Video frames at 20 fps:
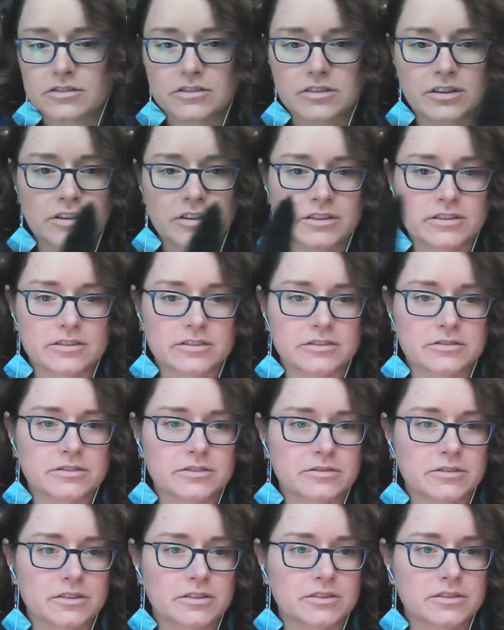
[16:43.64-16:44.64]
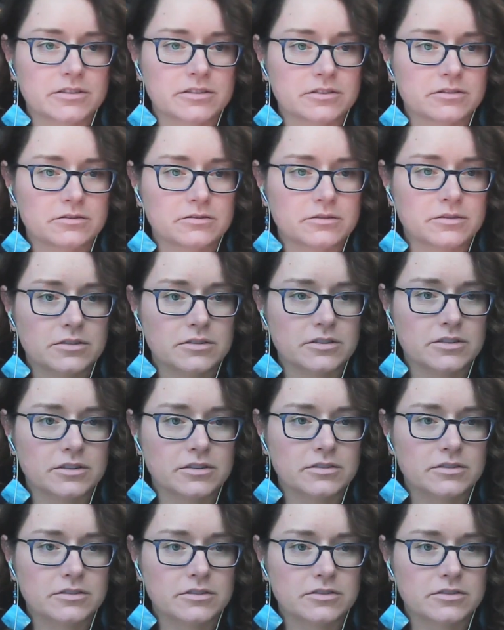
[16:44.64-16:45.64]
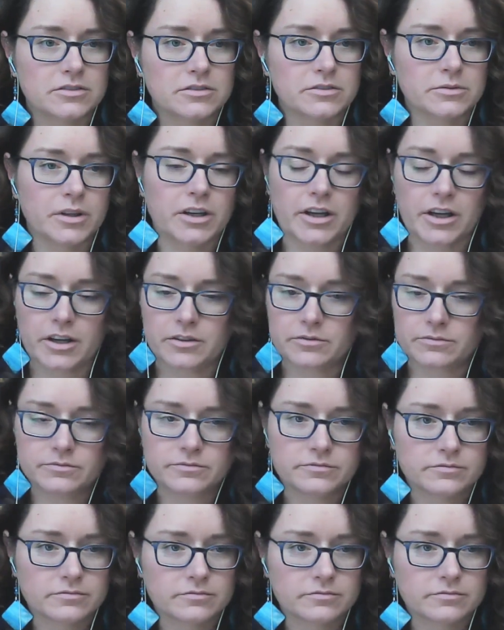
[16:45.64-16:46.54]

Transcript: this now as well. So I'm gonna throw this away again.